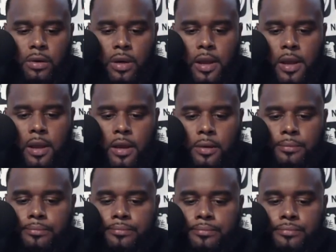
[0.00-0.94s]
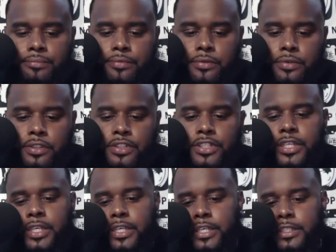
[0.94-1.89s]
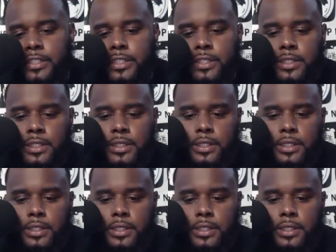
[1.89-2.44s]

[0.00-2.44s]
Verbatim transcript: um, the G-Eazy.